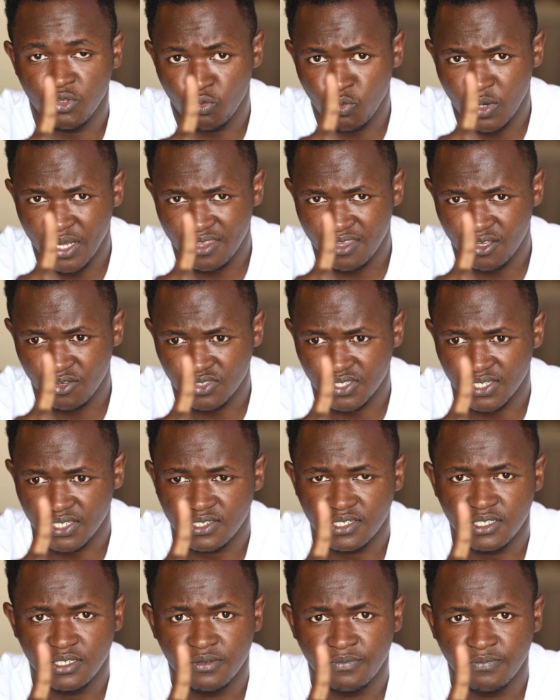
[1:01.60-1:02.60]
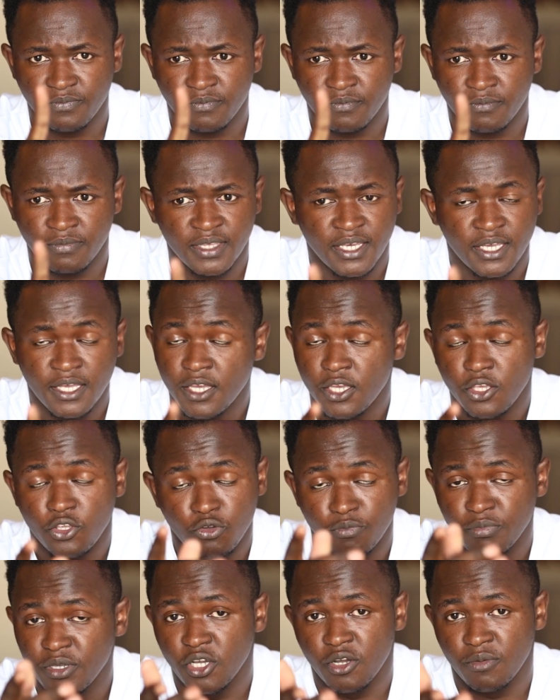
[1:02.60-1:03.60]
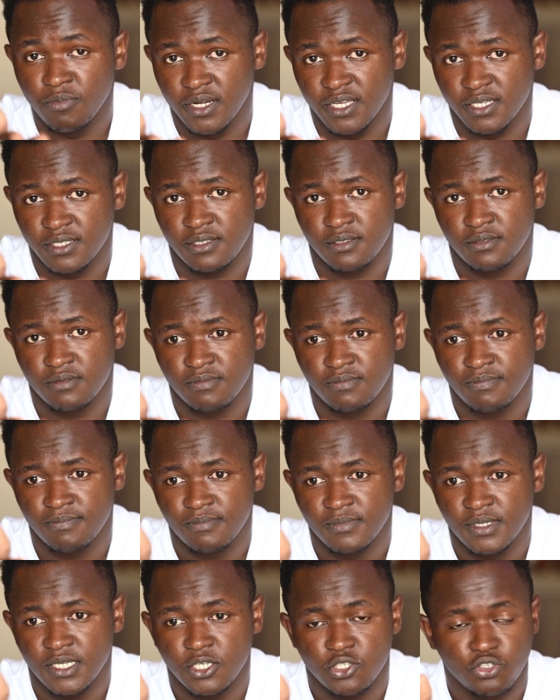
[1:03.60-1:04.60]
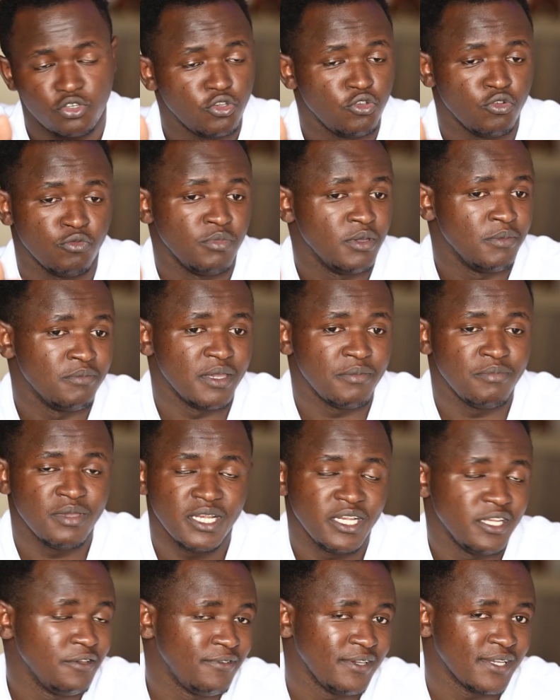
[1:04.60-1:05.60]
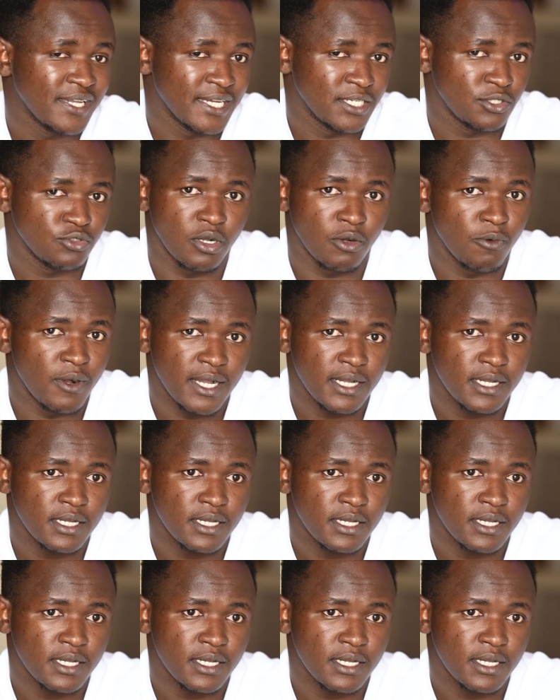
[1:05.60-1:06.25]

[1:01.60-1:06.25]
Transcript: with 1,000. You'll be homeless. So you'll be maybe living at your